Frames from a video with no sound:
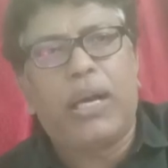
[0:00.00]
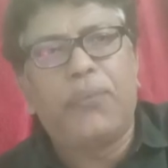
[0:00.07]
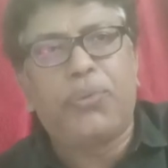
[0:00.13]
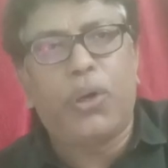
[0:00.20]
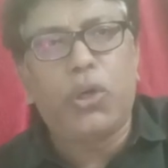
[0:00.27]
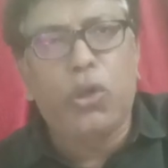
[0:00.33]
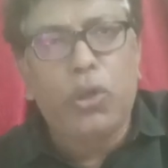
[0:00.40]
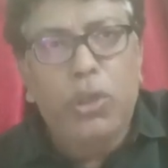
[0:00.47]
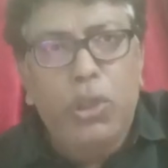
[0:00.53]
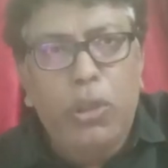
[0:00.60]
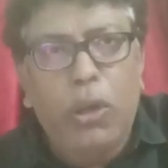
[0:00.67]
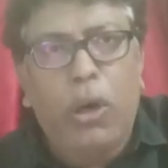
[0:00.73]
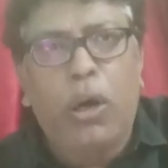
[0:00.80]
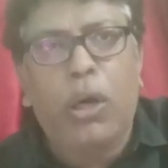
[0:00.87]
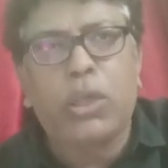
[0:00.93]
for
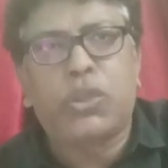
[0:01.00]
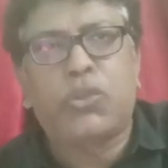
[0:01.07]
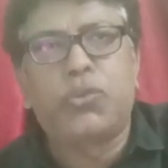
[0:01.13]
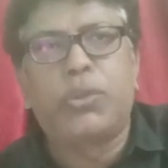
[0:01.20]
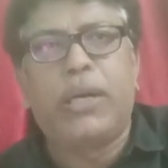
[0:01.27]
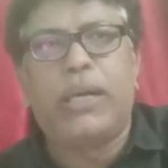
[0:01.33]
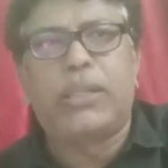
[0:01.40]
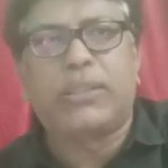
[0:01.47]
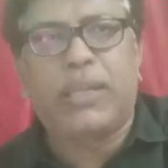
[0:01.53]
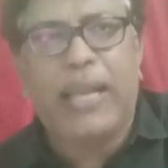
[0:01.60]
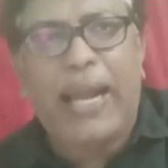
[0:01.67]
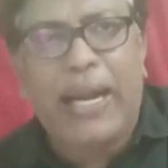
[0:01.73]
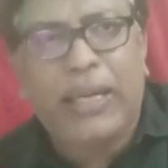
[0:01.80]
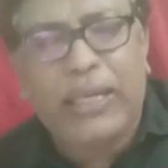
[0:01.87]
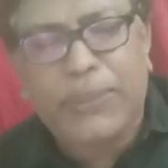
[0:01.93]
law students,
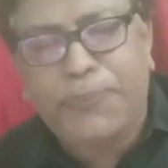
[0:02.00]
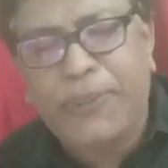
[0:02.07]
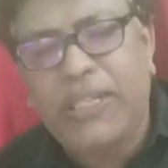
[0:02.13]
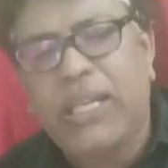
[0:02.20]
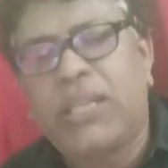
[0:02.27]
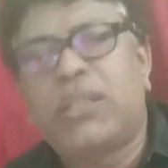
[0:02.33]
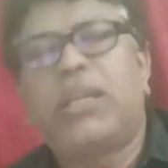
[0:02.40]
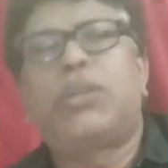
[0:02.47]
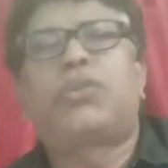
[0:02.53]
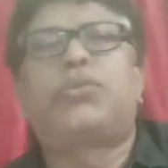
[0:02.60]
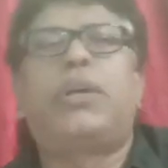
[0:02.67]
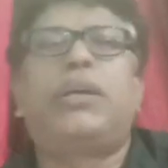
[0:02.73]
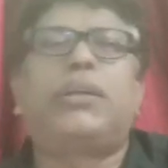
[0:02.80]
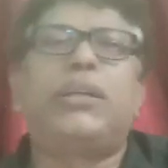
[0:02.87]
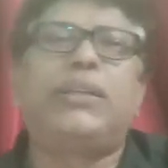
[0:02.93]
CLAT
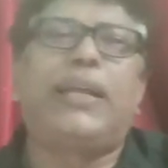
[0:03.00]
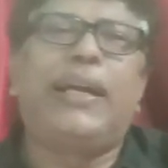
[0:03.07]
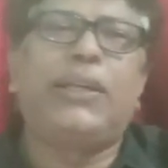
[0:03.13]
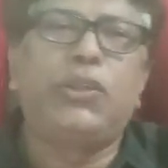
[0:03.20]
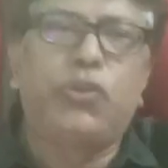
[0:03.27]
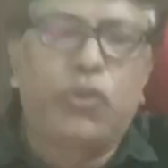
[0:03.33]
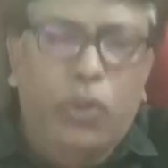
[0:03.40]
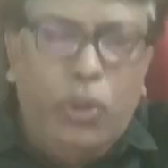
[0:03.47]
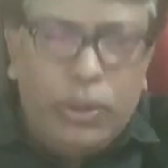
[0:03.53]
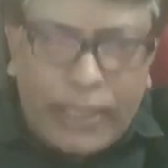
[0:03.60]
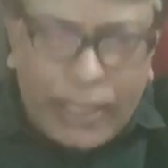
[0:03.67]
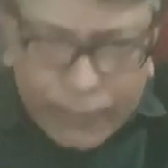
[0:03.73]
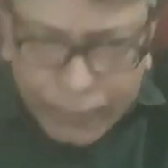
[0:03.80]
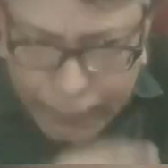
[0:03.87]
students, is that you know that